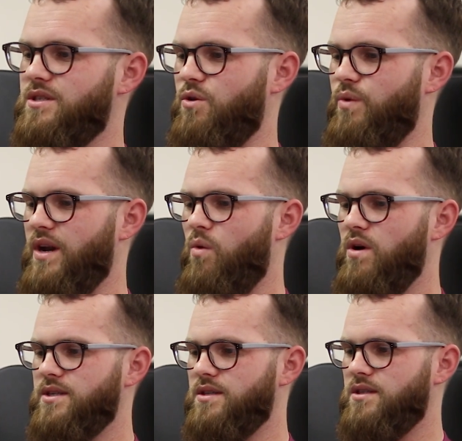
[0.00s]
So when I
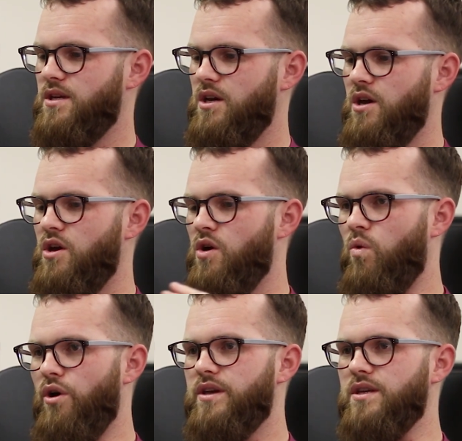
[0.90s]
wasn't
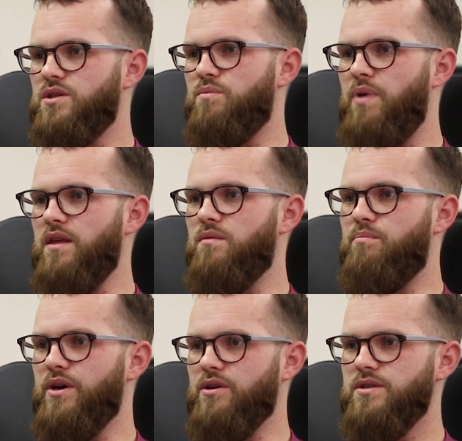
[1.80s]
working to pay the
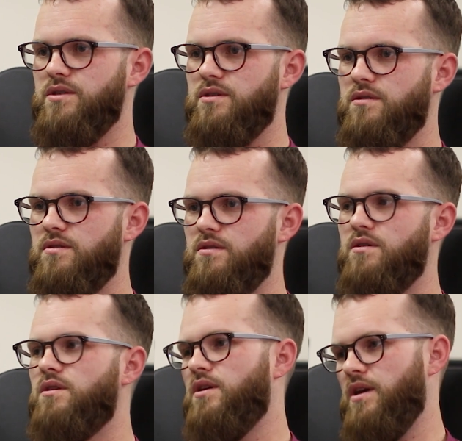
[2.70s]
bills,
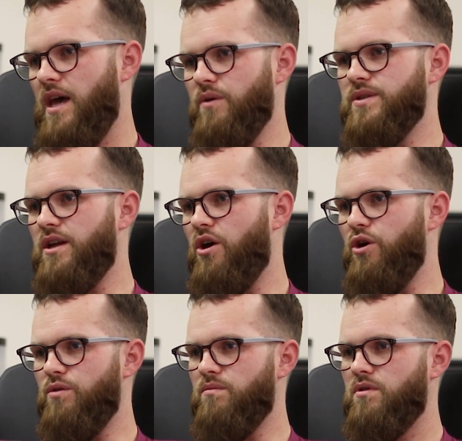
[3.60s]
I was at
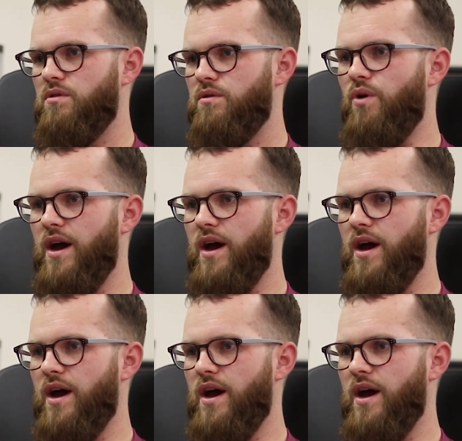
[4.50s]
home yeah.